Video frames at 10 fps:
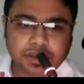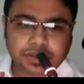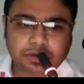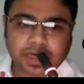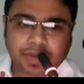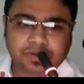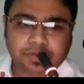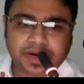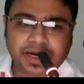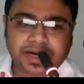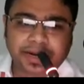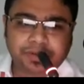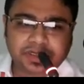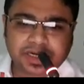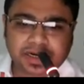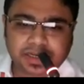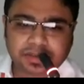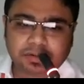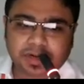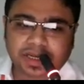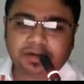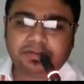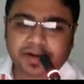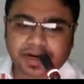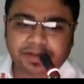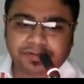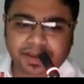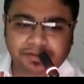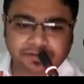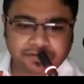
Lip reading: So appropriate time to start is over 25.